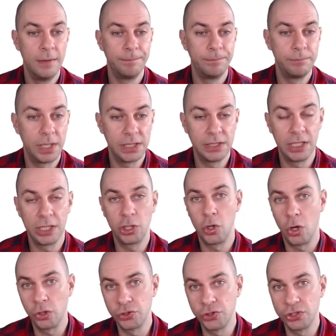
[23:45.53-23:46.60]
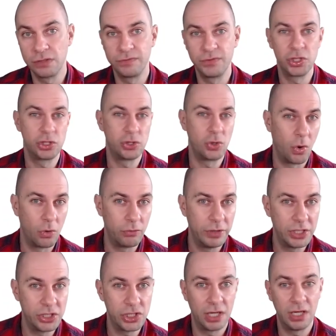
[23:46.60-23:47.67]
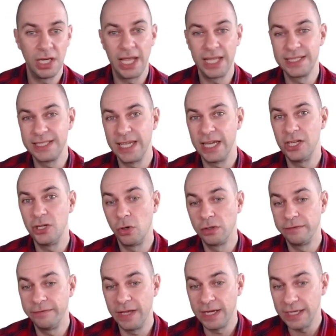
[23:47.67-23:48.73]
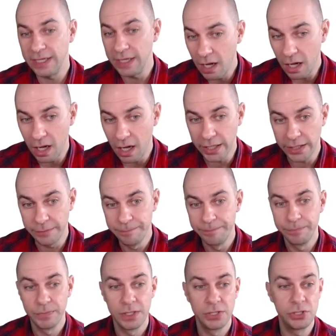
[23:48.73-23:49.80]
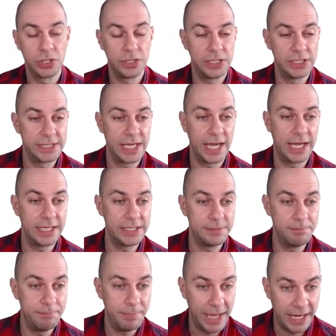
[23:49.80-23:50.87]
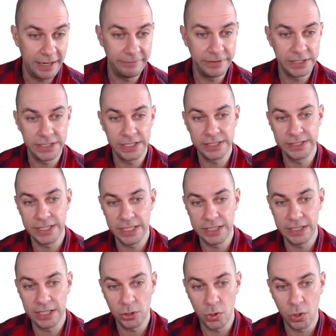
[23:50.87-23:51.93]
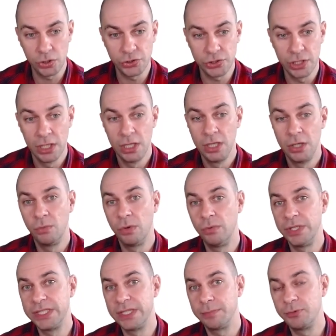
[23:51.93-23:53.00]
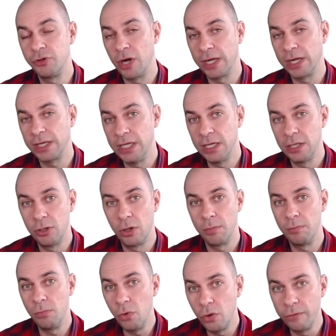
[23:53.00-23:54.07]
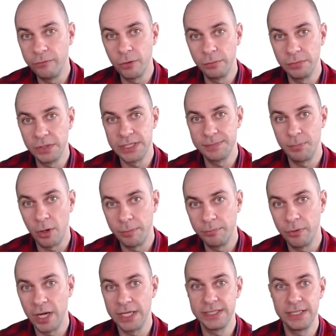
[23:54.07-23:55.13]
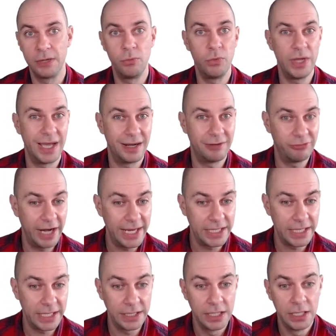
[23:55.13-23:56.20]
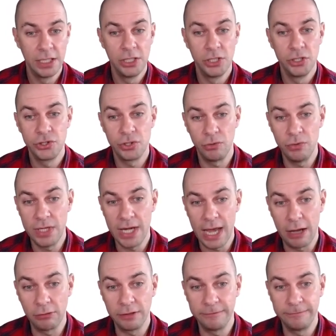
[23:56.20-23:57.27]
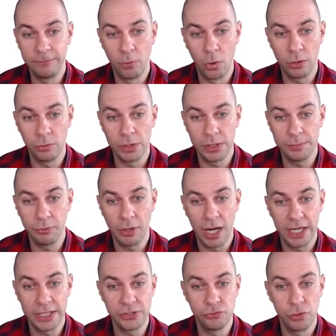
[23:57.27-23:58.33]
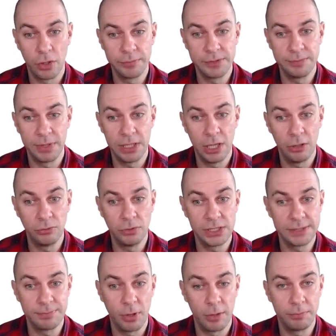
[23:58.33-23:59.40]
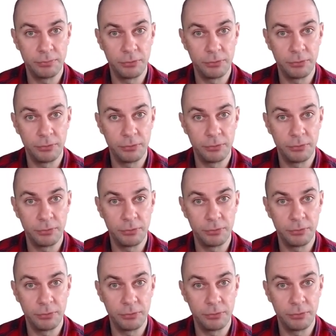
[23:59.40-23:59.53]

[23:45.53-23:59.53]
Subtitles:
but the costs of storage are, let's say, not very high. So in this case, benefits exceed the cost. Well, we're subtracting a lot more from the spot price than we are adding. So now the forward price drops below the spot